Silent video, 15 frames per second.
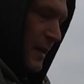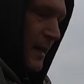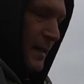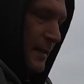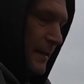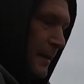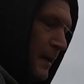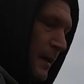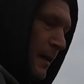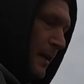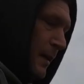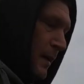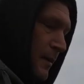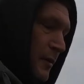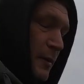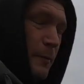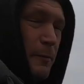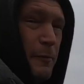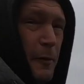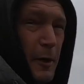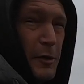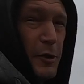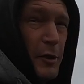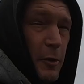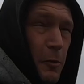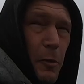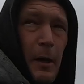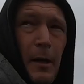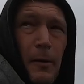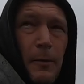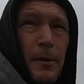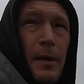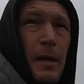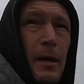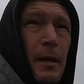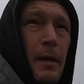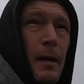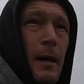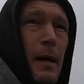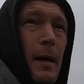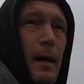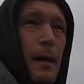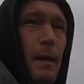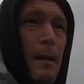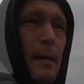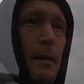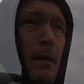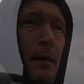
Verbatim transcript: had some fudging around. Uh,